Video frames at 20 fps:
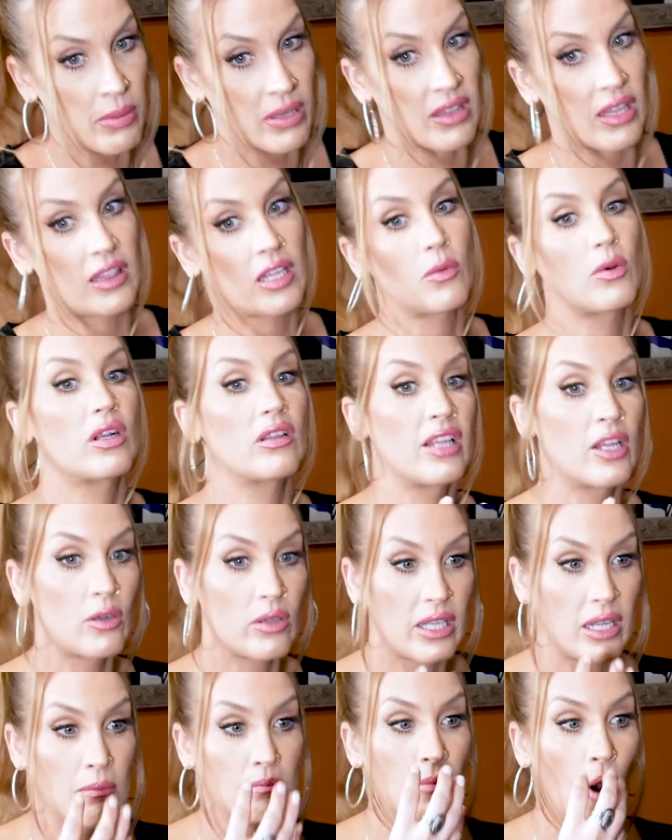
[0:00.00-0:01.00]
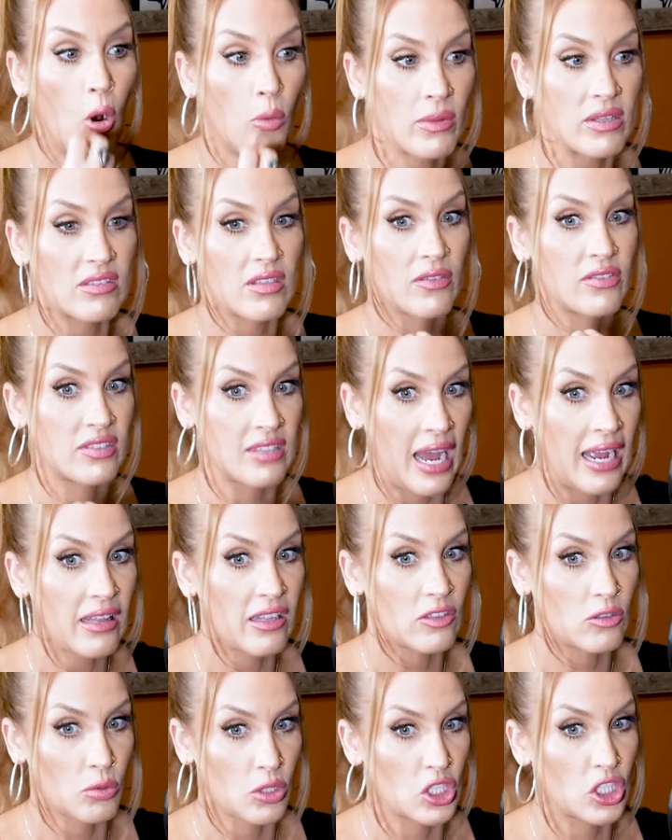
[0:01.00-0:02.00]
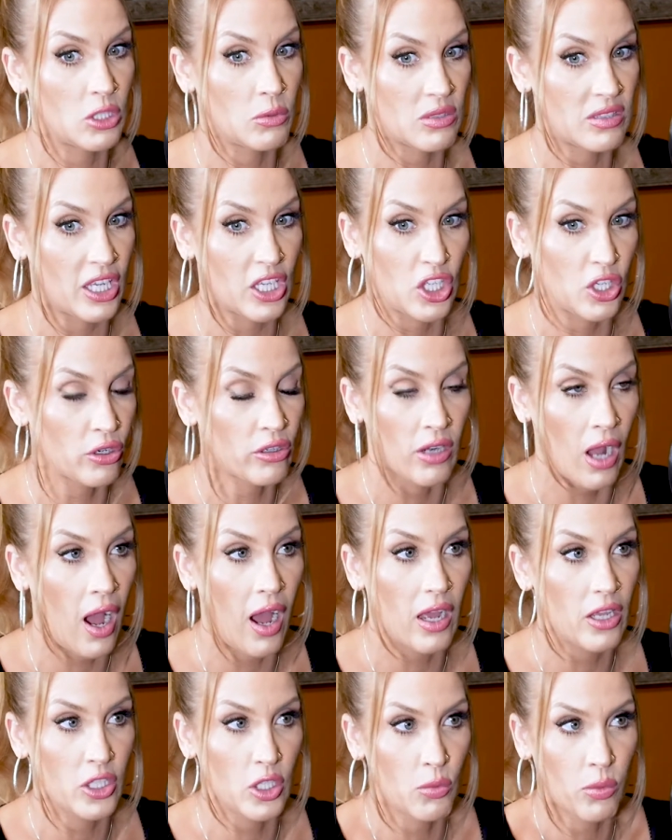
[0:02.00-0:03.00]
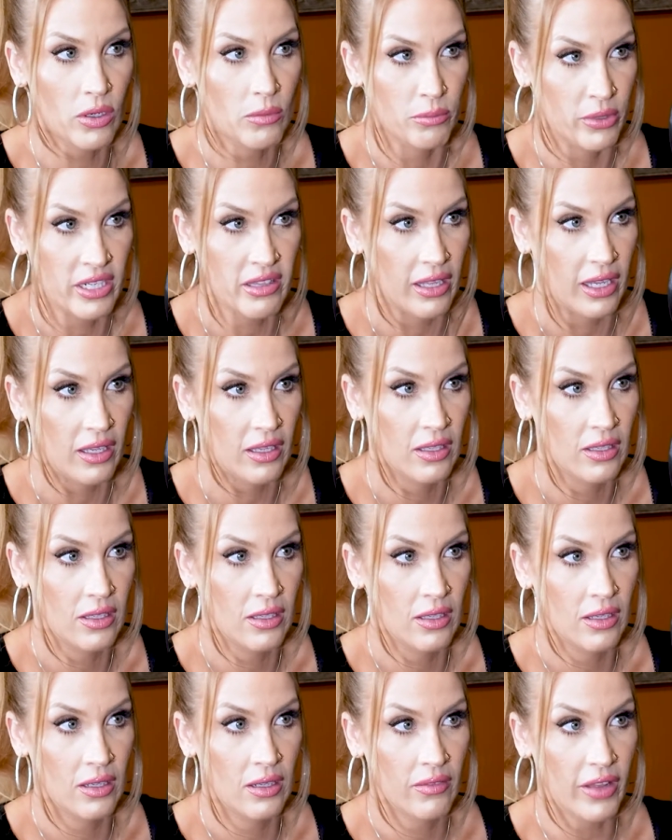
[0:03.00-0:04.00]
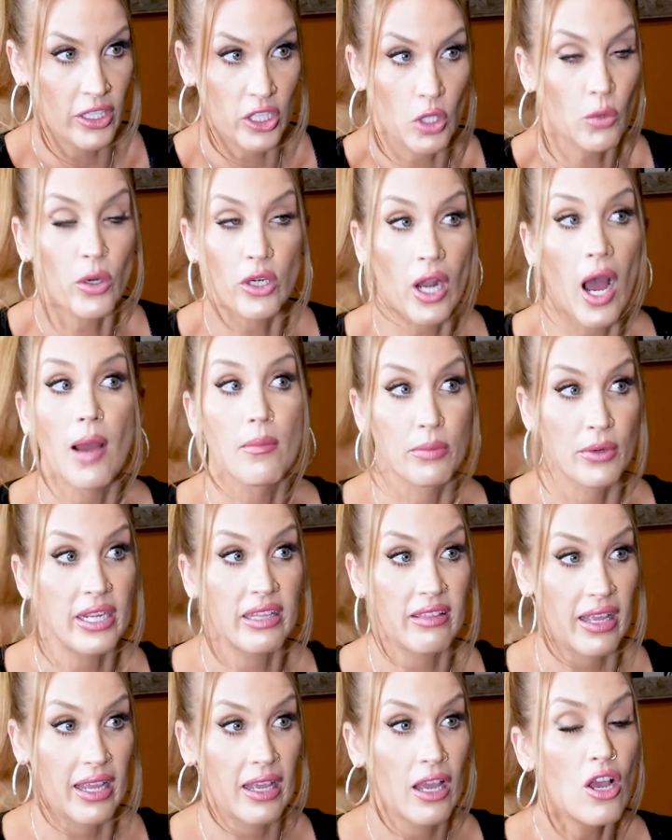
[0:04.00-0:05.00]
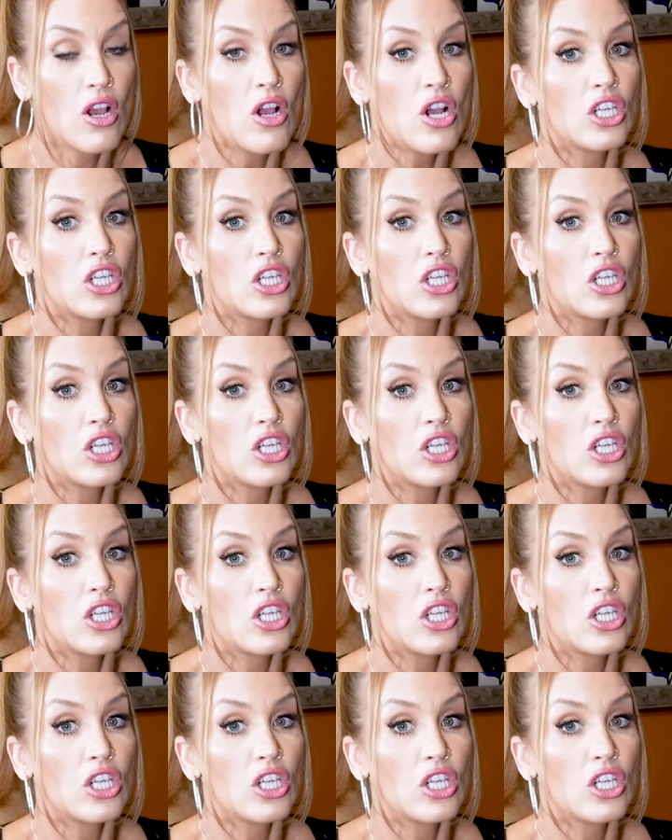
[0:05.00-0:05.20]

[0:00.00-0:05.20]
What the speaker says: But then there were literally moments of silence where she was like, you weren't breathing. Like you were not breathing.